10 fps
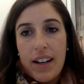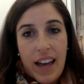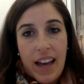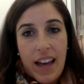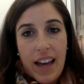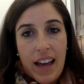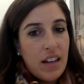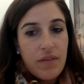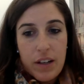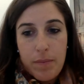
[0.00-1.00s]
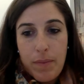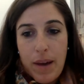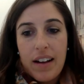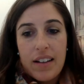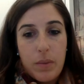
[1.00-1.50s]
Again, send
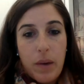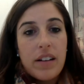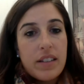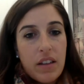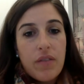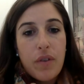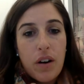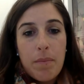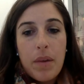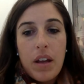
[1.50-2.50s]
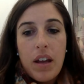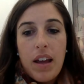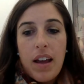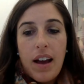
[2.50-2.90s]
feedback as well as in the forum.